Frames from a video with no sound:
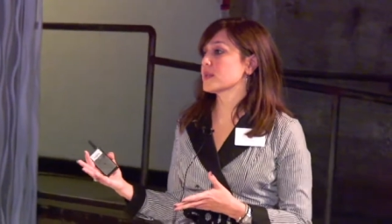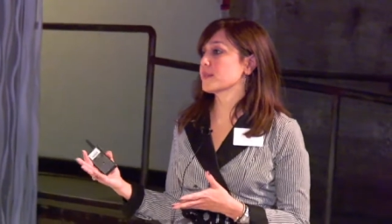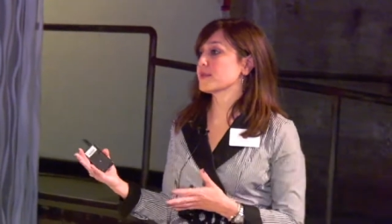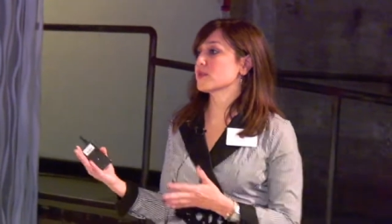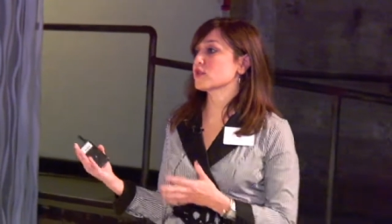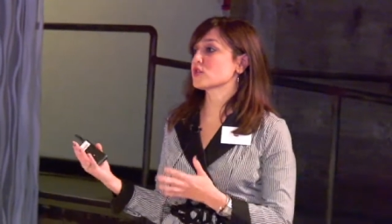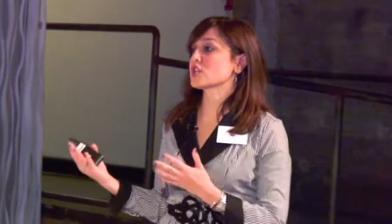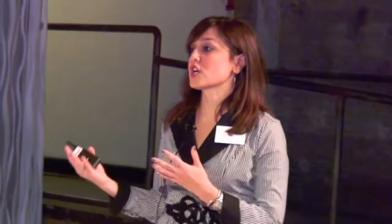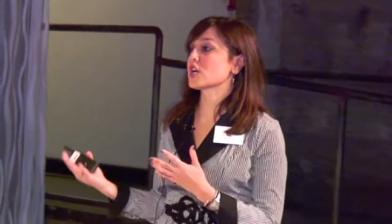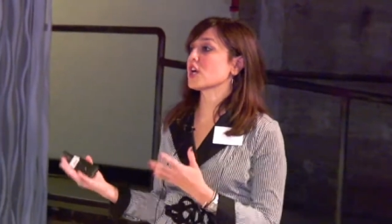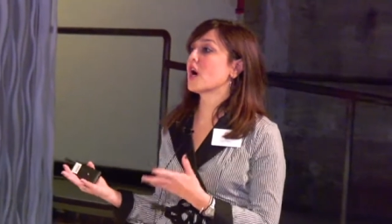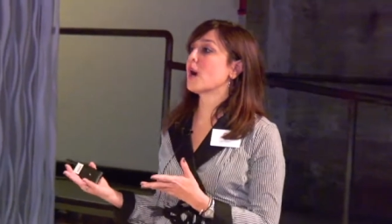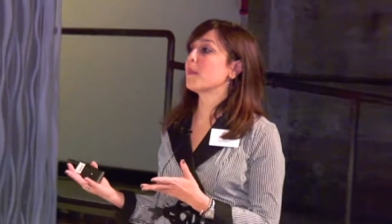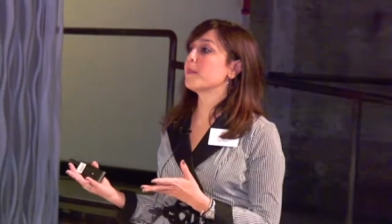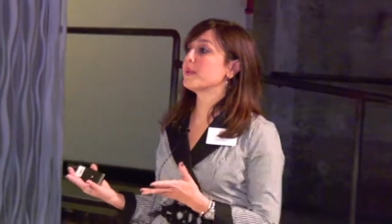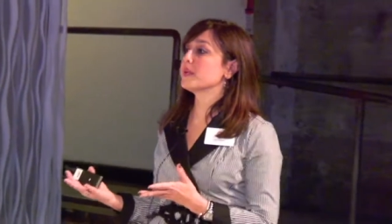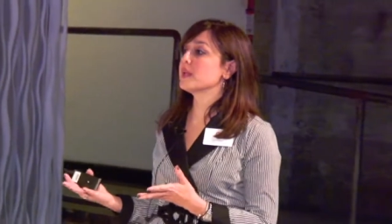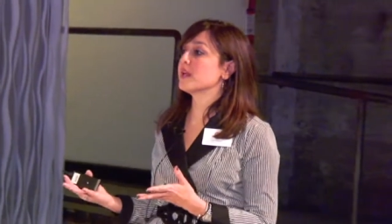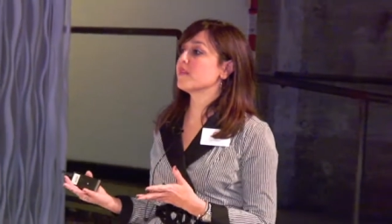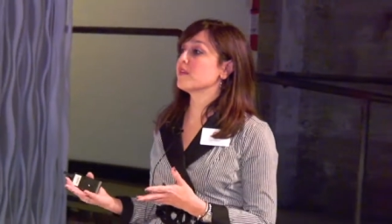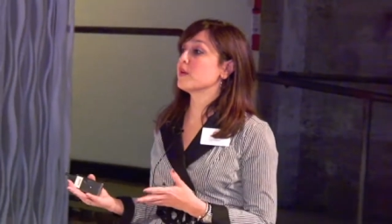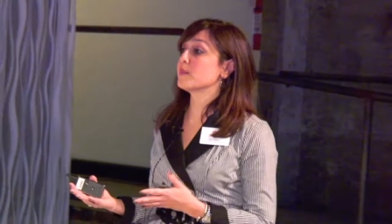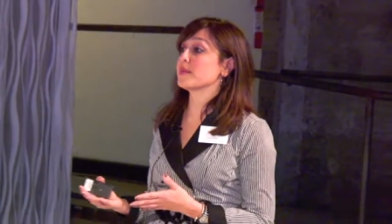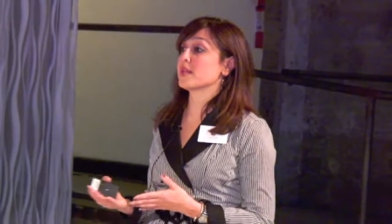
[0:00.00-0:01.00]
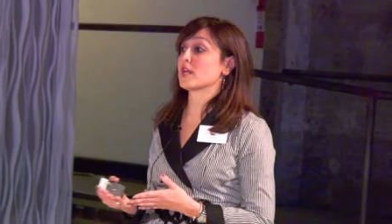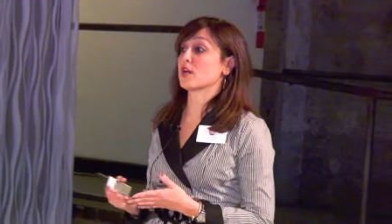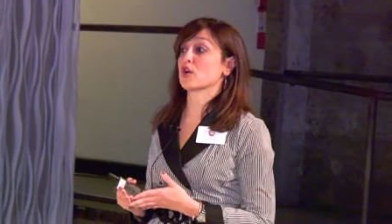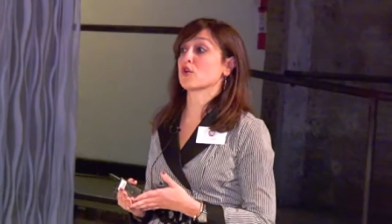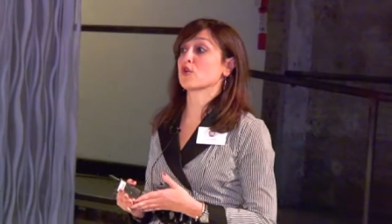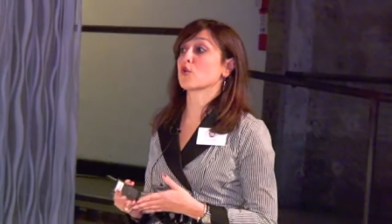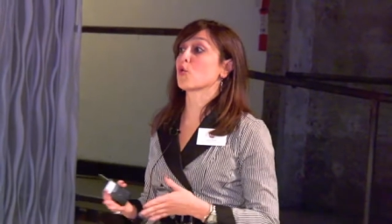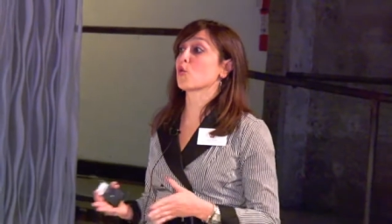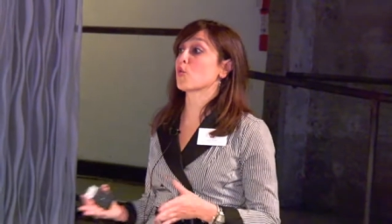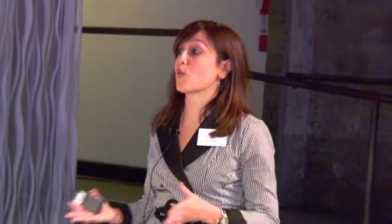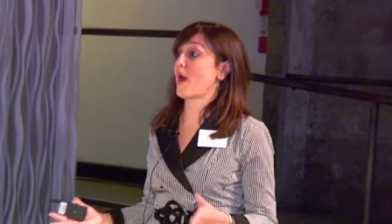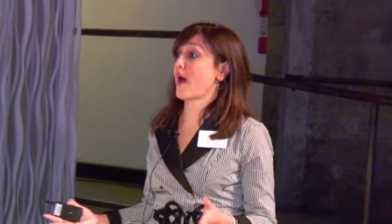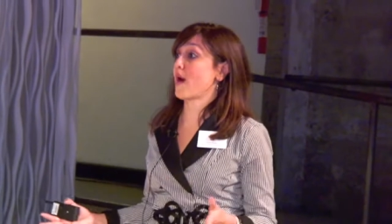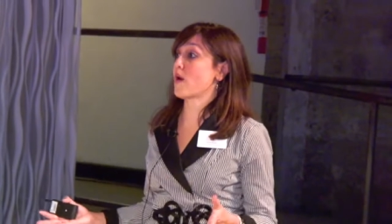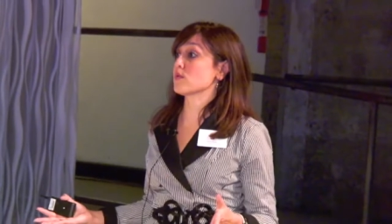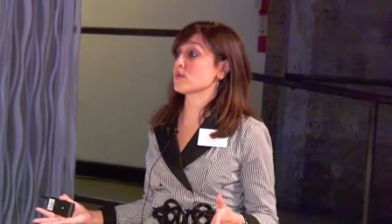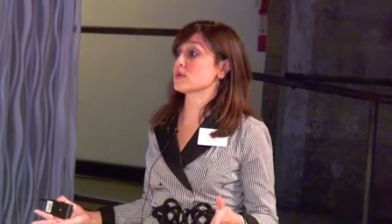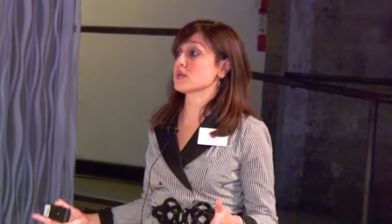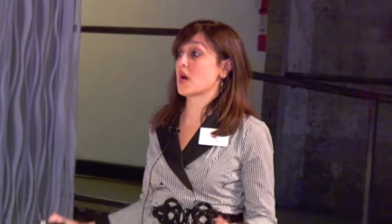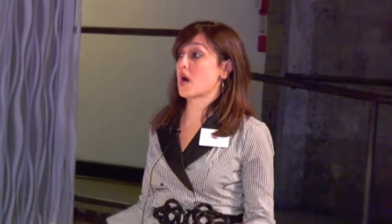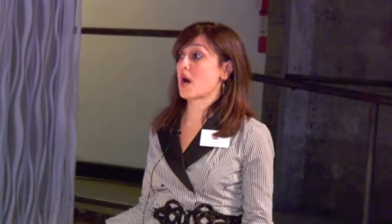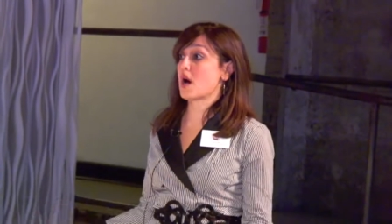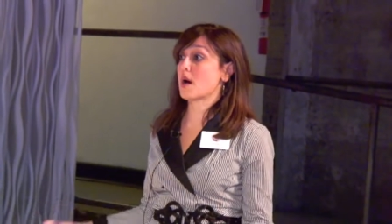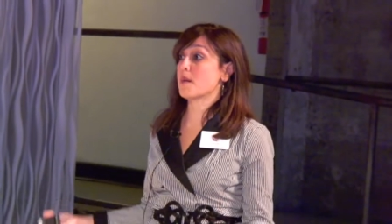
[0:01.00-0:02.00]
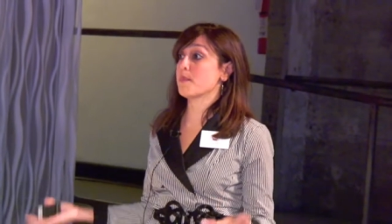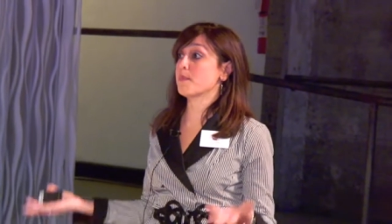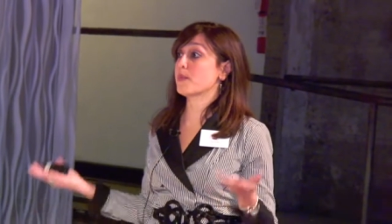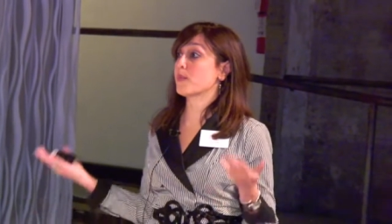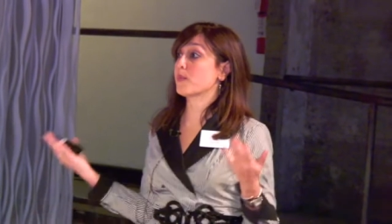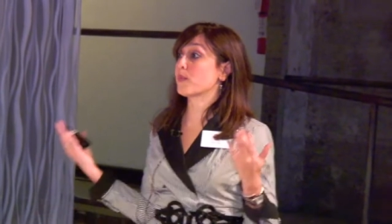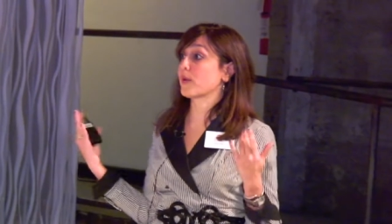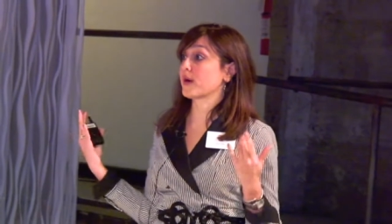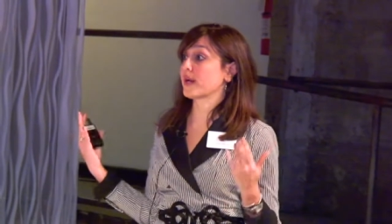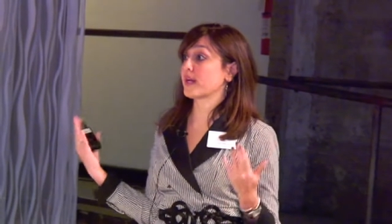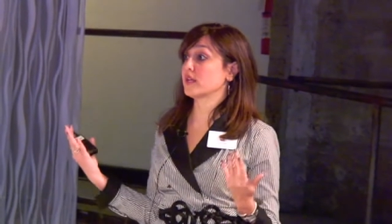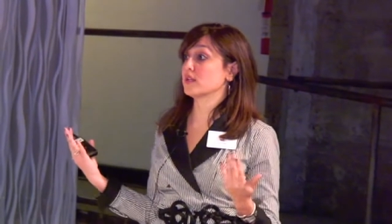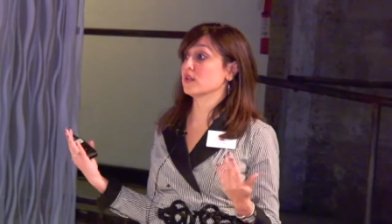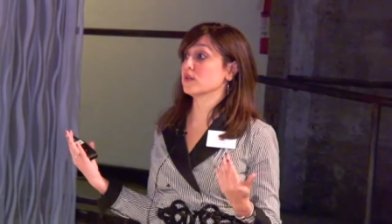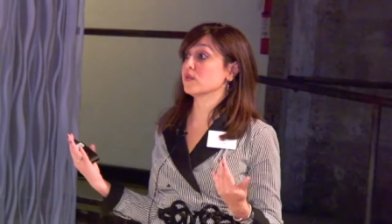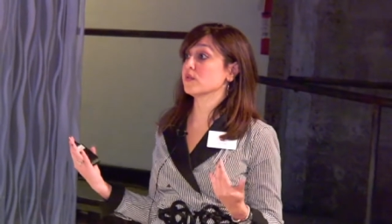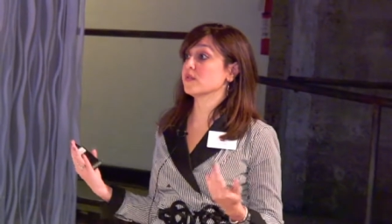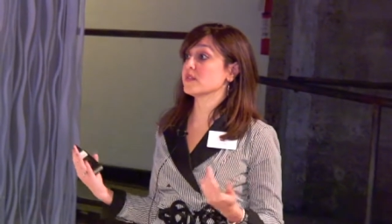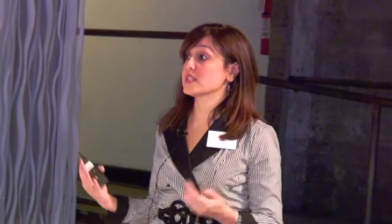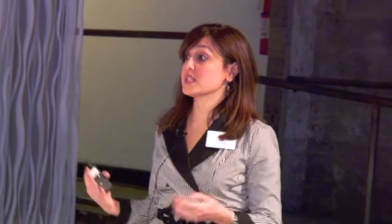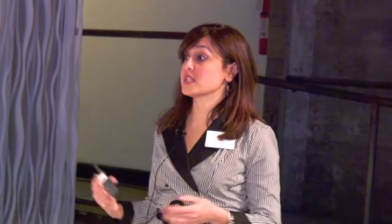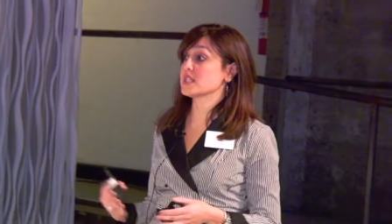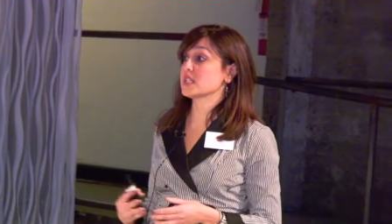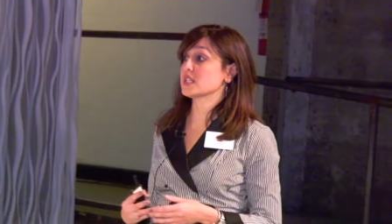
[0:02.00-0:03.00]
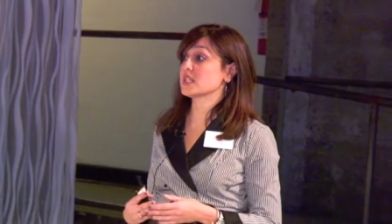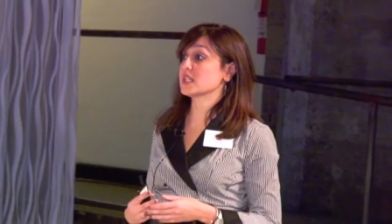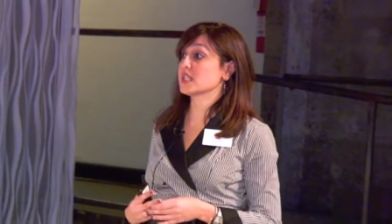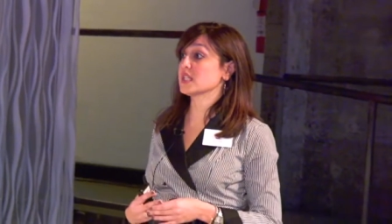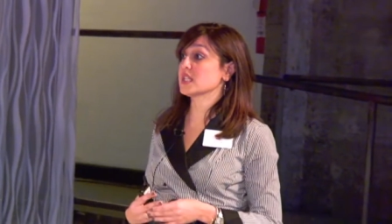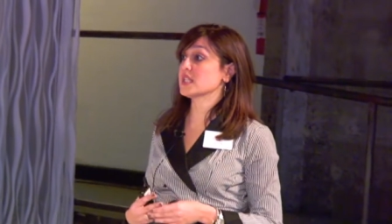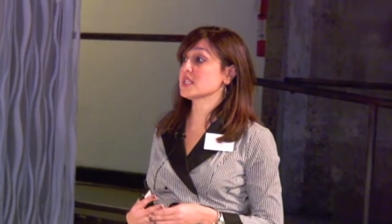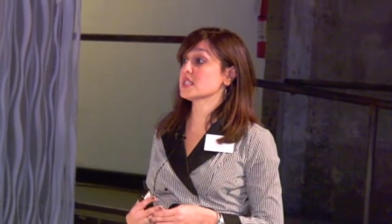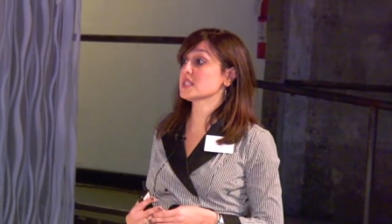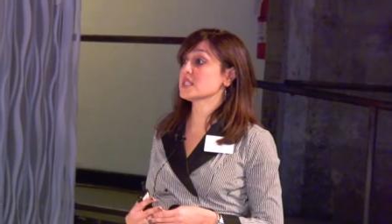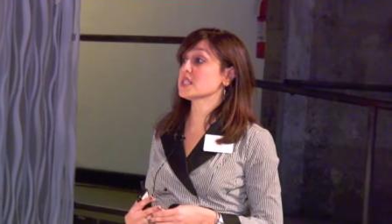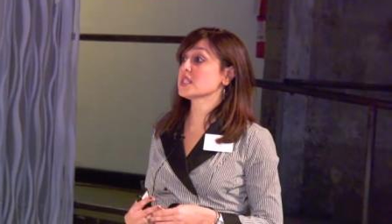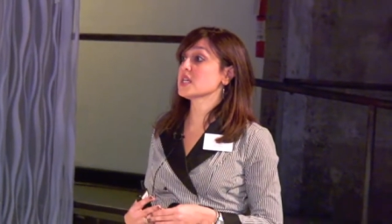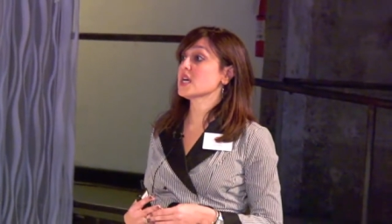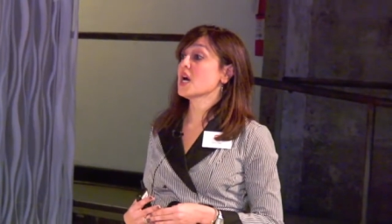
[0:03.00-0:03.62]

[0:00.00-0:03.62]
I mean, there's a couple of them that are ground up, brand new facilities,